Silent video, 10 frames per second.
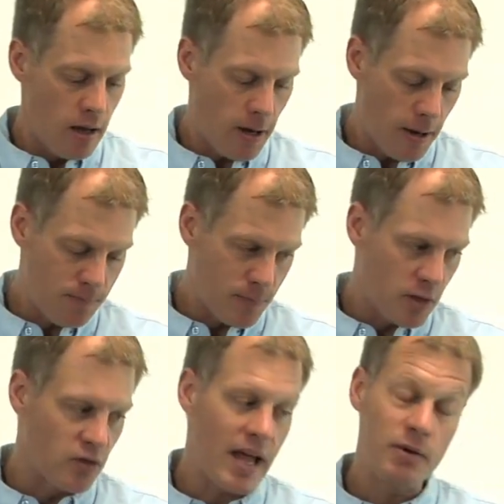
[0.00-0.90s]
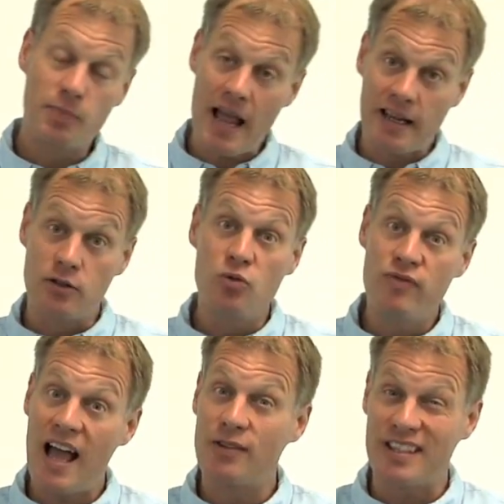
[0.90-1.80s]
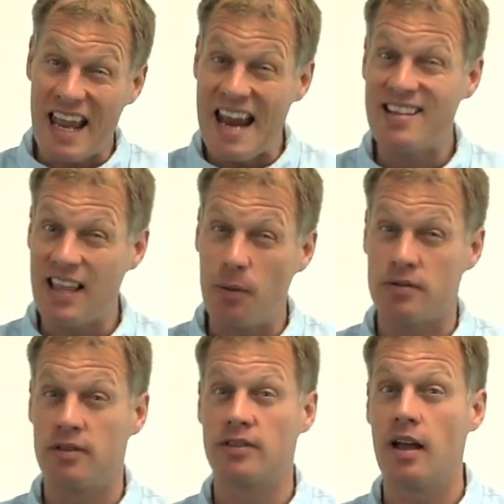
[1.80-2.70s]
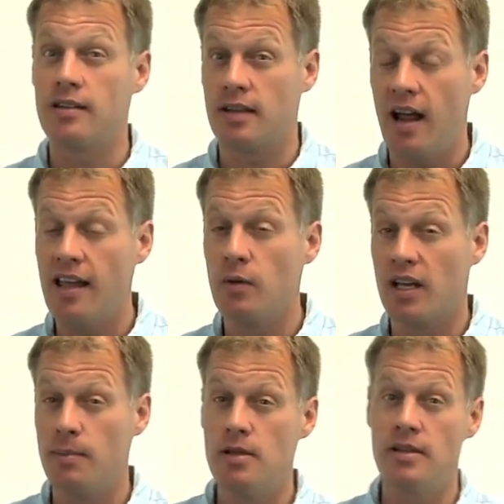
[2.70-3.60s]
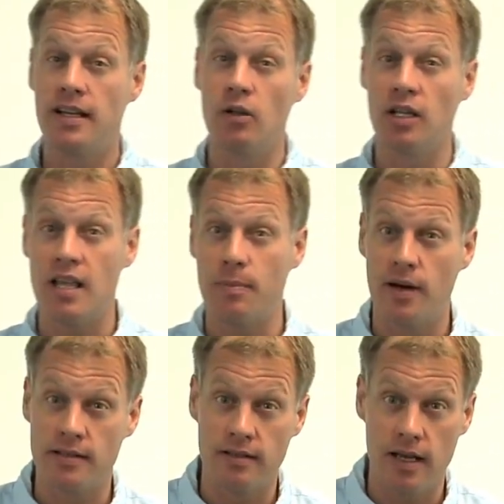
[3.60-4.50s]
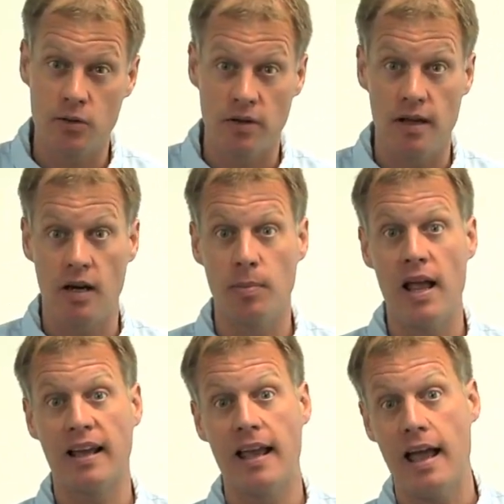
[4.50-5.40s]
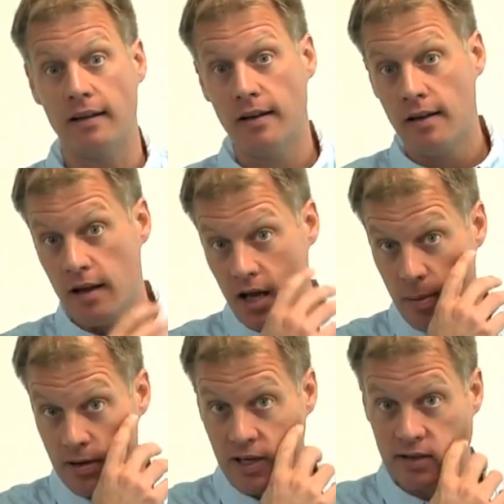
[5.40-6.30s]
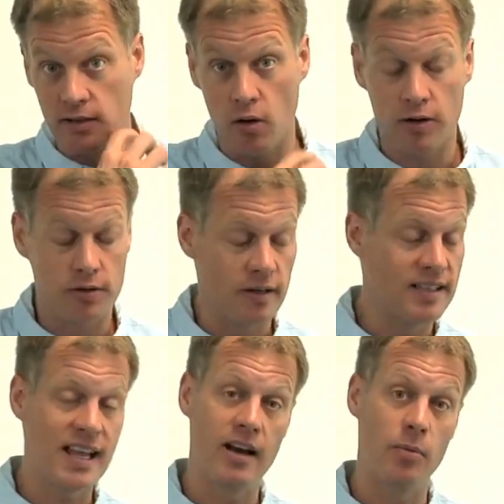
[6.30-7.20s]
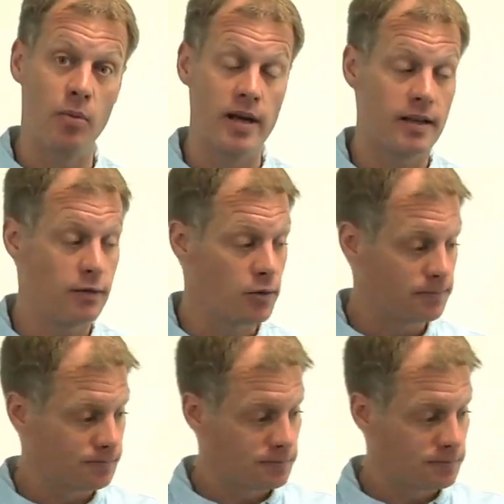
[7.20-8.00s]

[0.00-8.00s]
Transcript: Uh, so that was back in 2008 that that was discussed. I highly recommend you take a look at that presentation there at Black Hat uh, by Jason Larsen entitled Breakage.